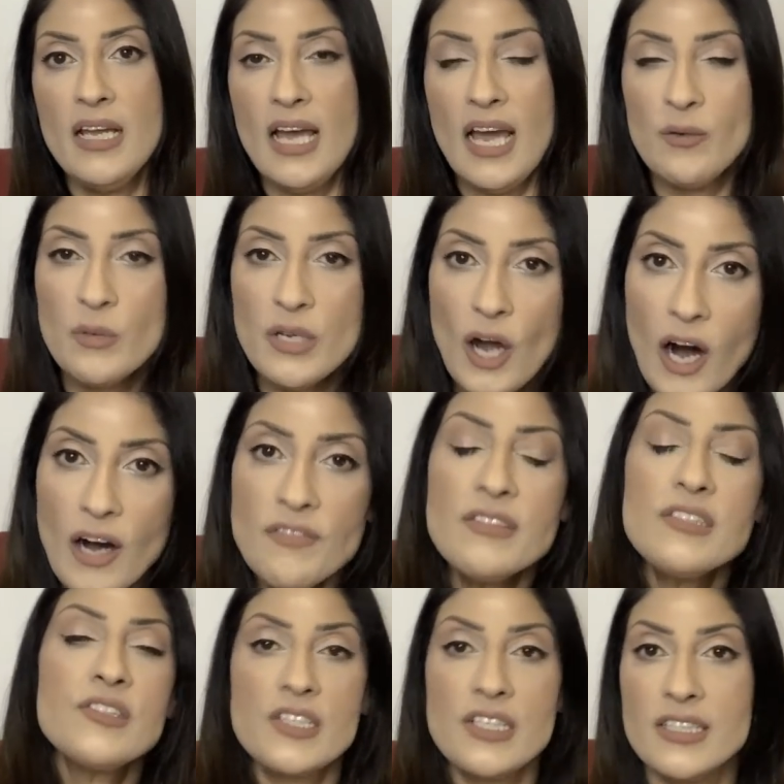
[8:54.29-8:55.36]
And we
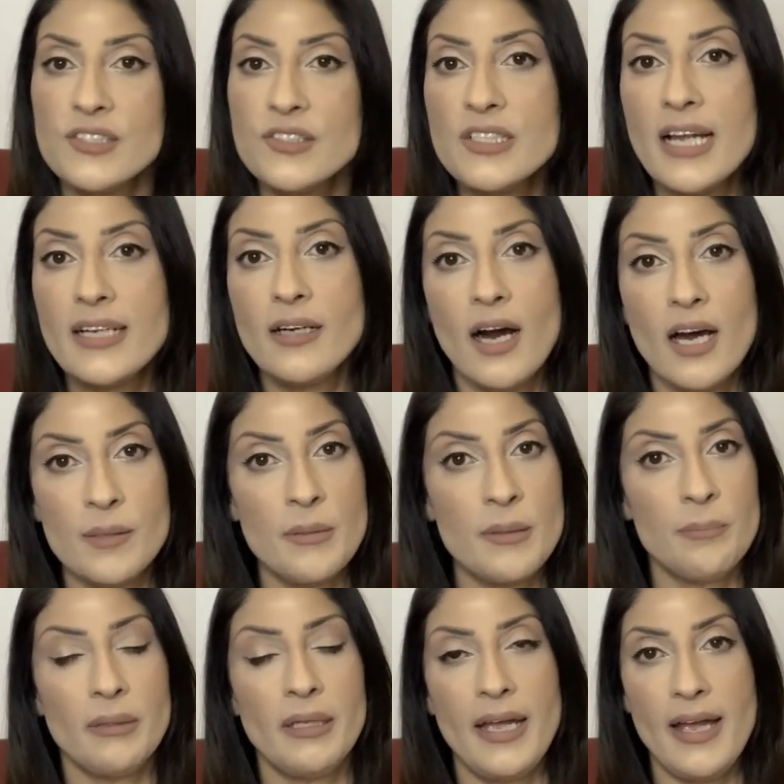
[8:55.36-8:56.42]
often see this dichotomy
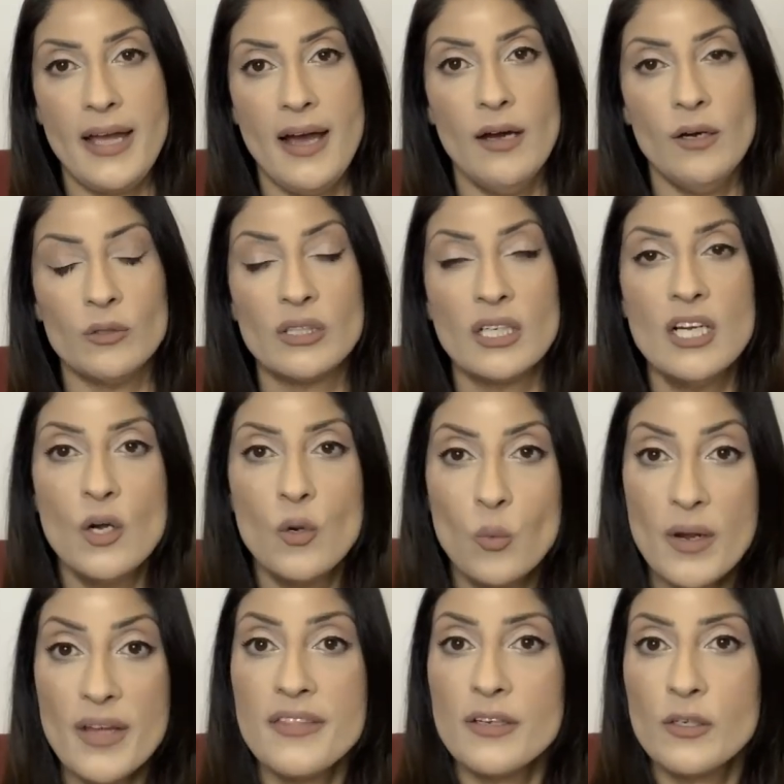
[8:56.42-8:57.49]
play out
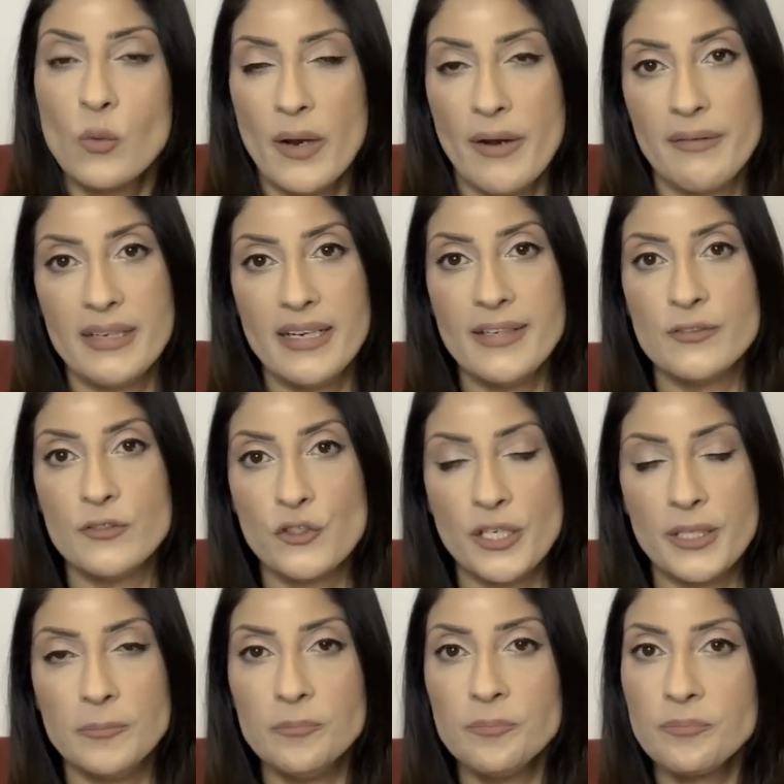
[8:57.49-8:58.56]
with Aquarian
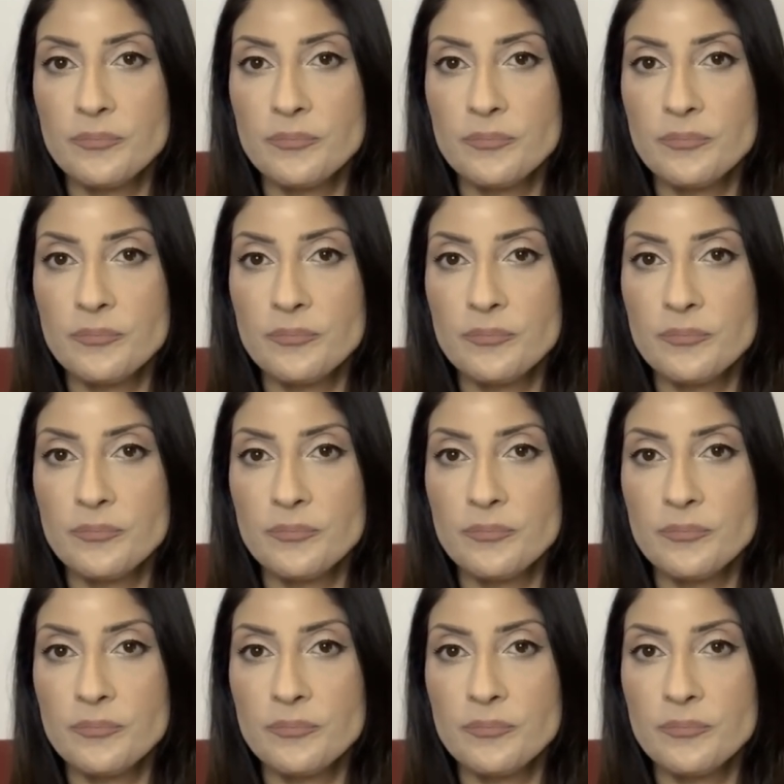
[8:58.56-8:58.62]
energy.